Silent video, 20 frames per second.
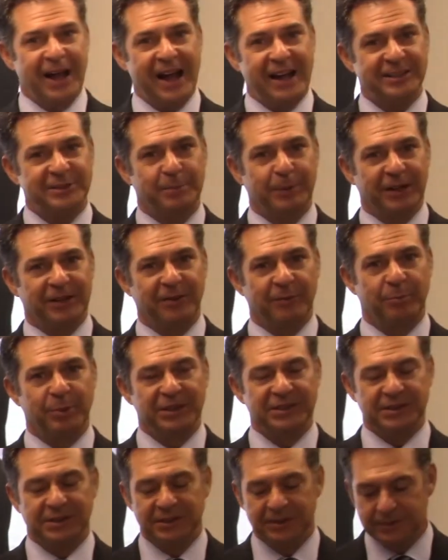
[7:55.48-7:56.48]
aspect of
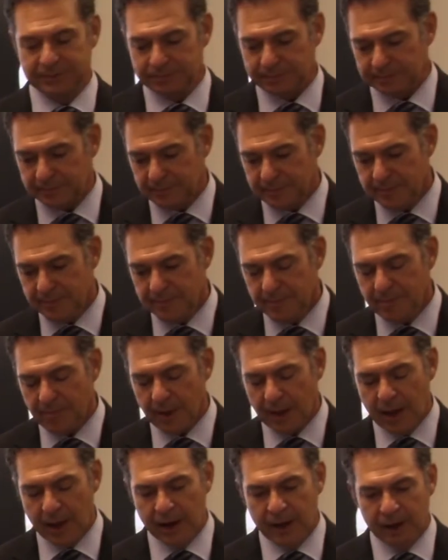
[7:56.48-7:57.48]
business.
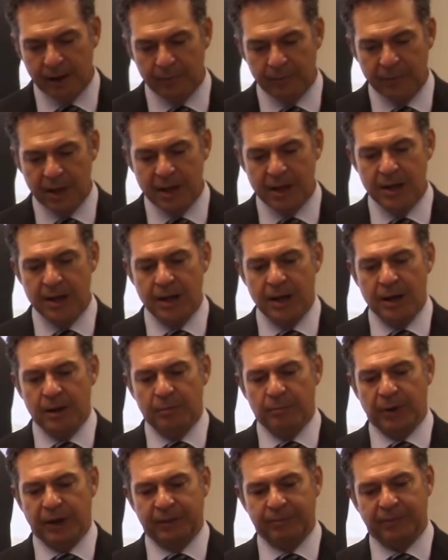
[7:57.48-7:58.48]

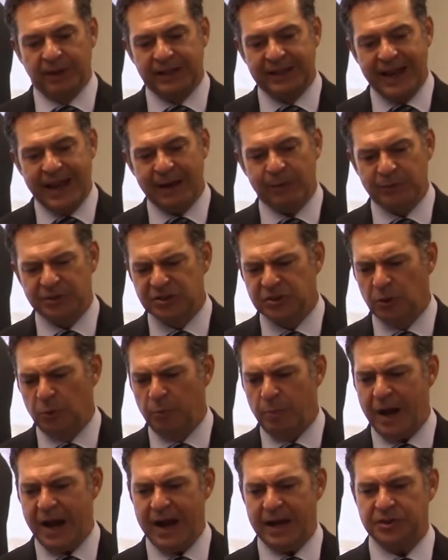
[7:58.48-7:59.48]
But my dad was
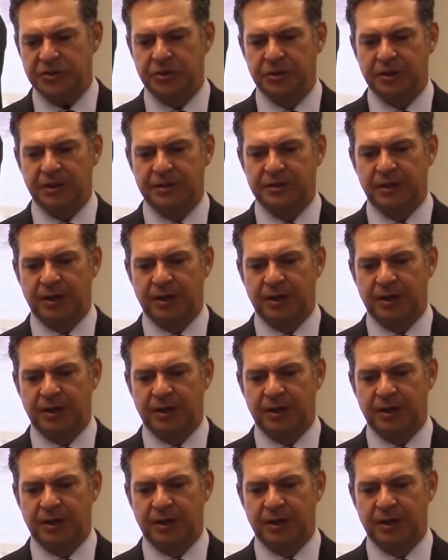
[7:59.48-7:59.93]
so passionate